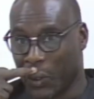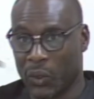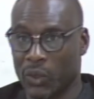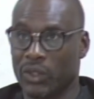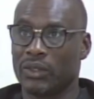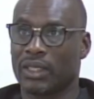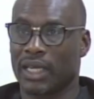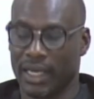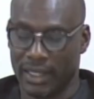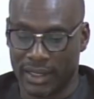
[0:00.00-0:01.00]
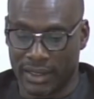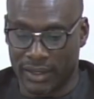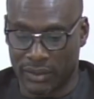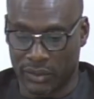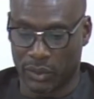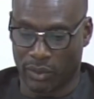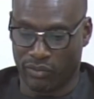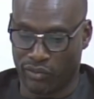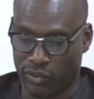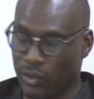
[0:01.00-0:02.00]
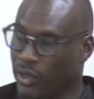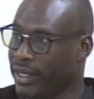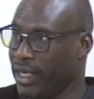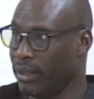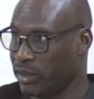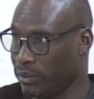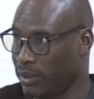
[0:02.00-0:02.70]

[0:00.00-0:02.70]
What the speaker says: Could you kindly tell us your full names,